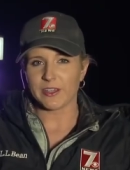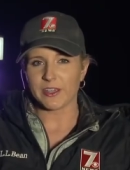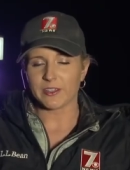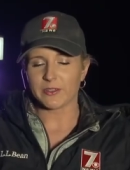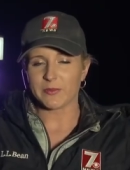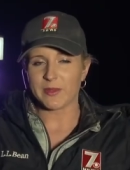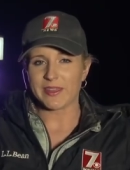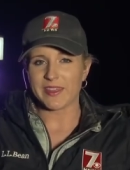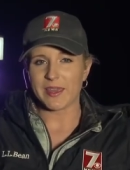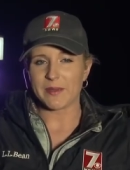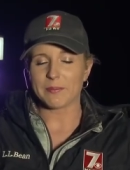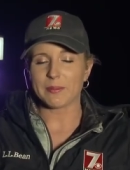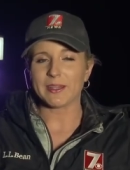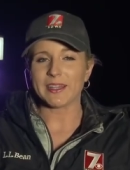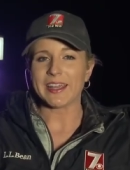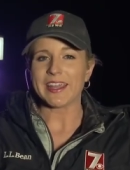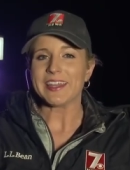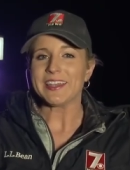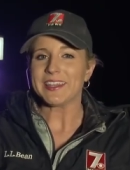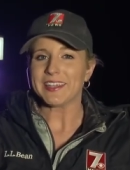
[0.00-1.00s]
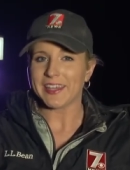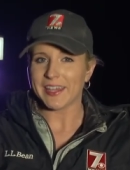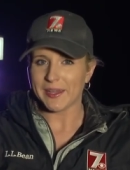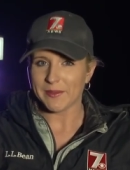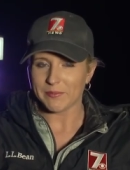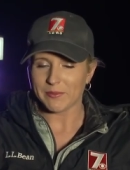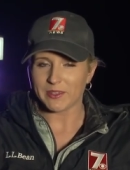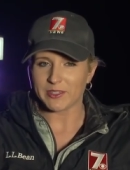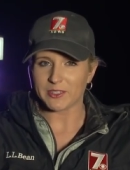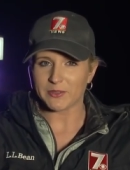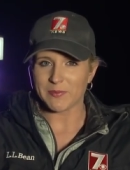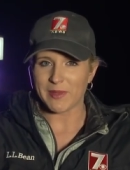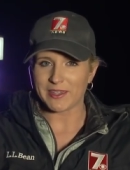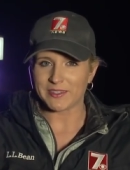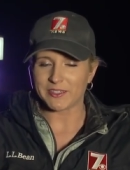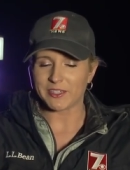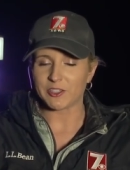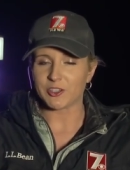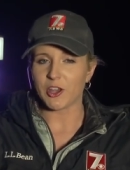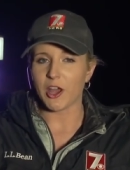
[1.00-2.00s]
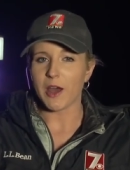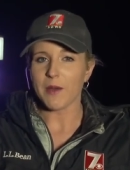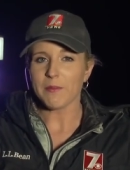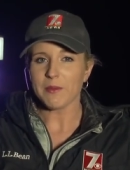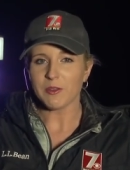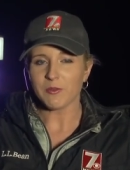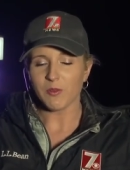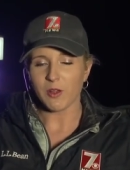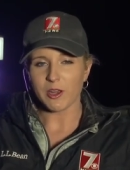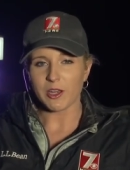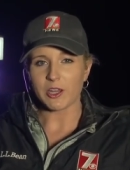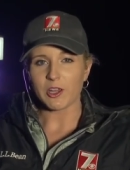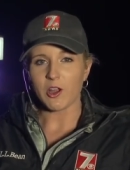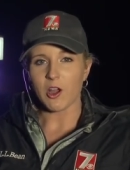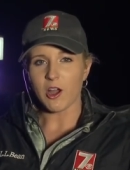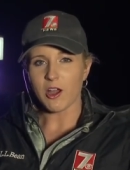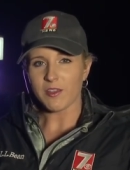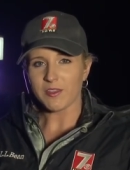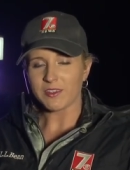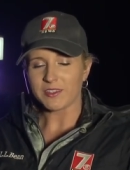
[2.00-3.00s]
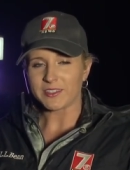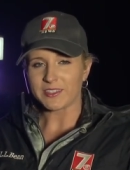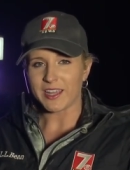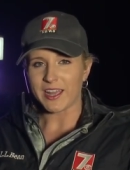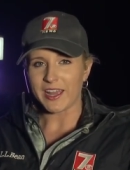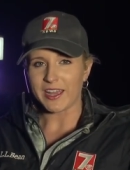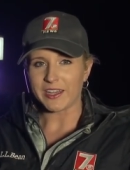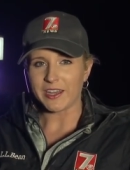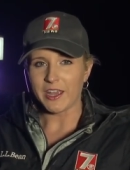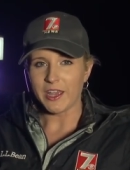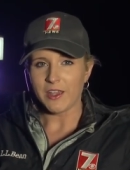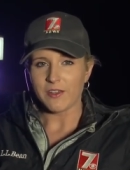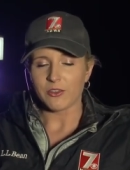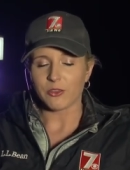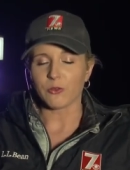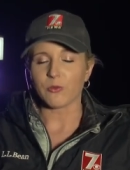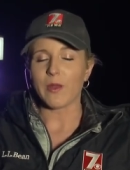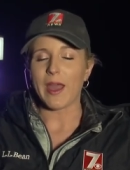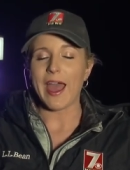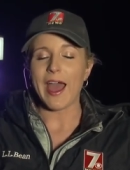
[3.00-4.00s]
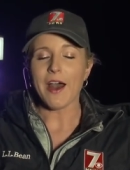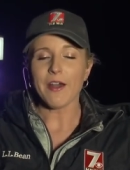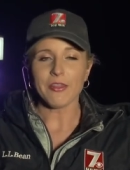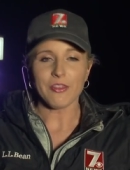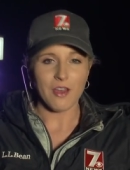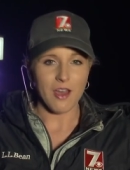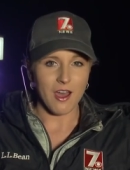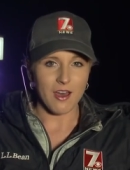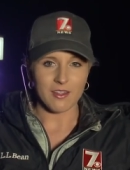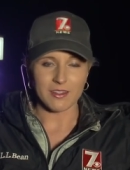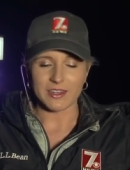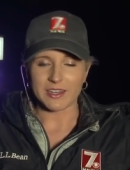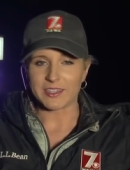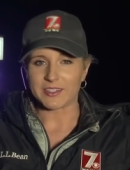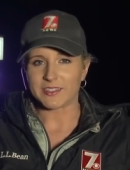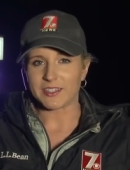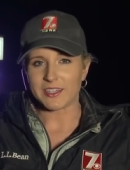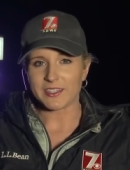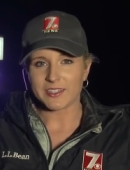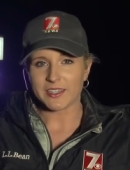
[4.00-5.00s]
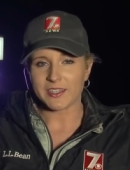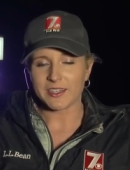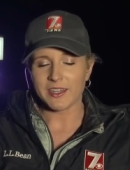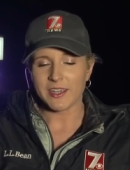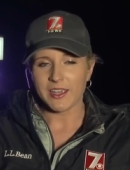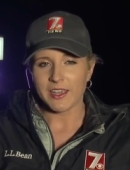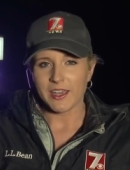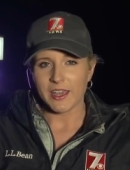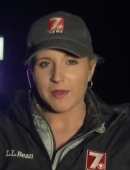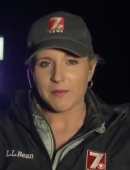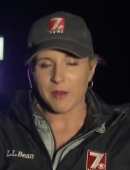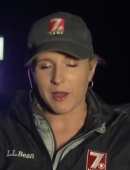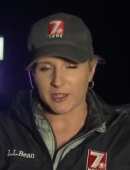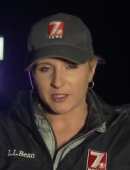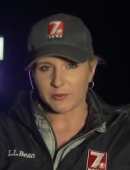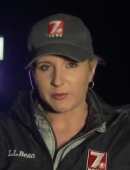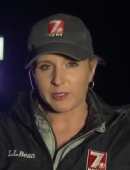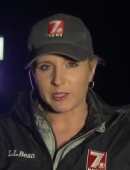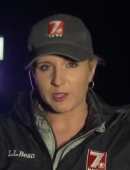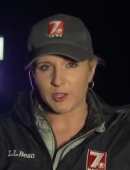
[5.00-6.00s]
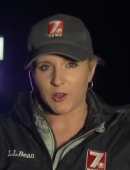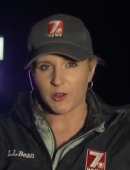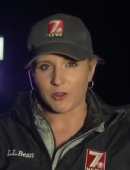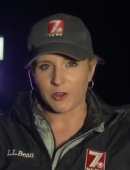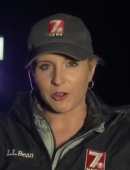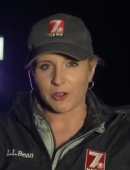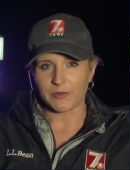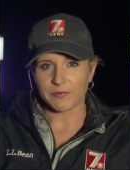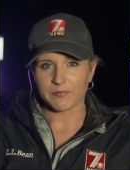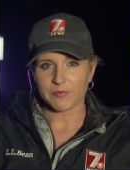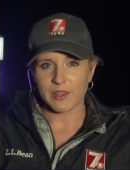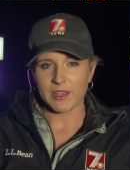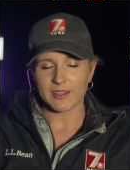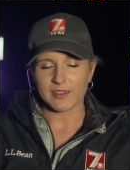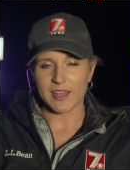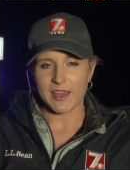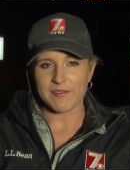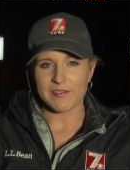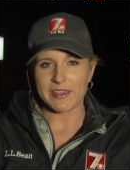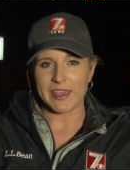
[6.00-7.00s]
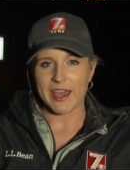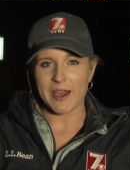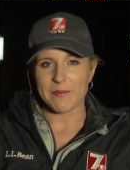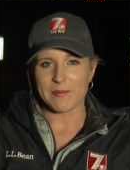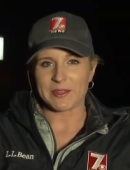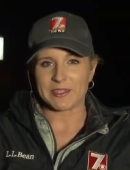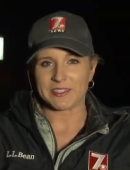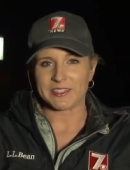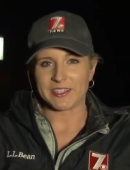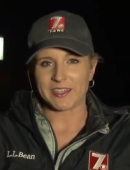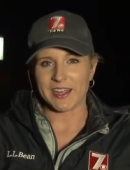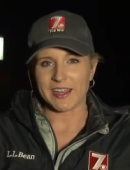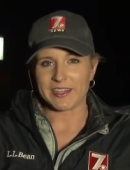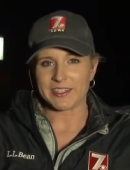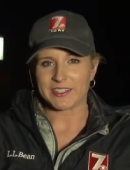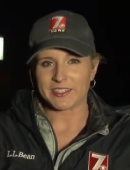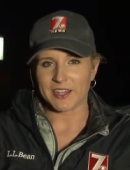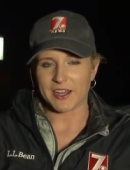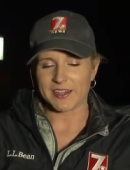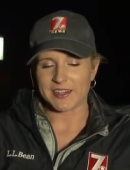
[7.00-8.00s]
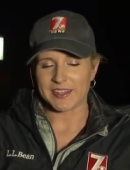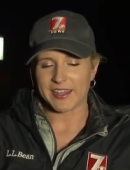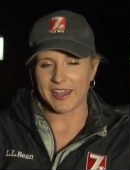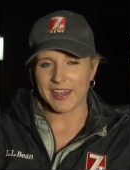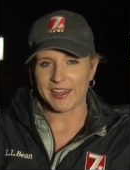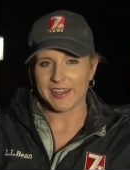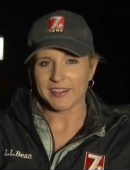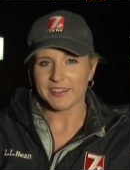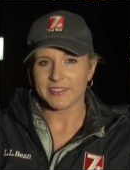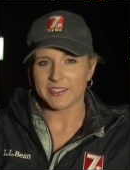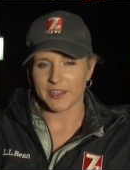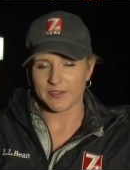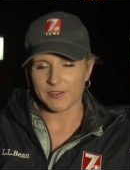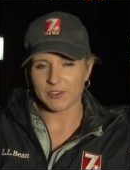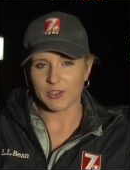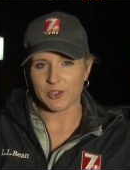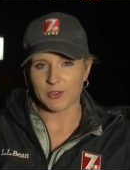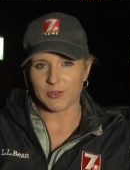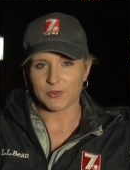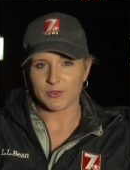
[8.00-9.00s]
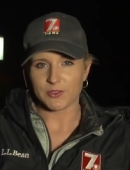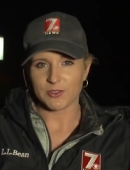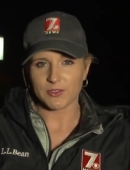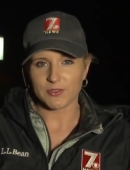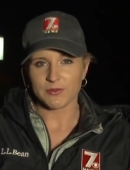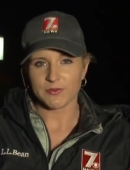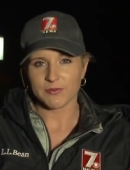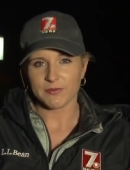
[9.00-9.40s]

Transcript: tells me they plan to keep this message up and running on the sign throughout the holiday season and possibly longer. Live in Cowpens tonight, Scotty K, 7 News.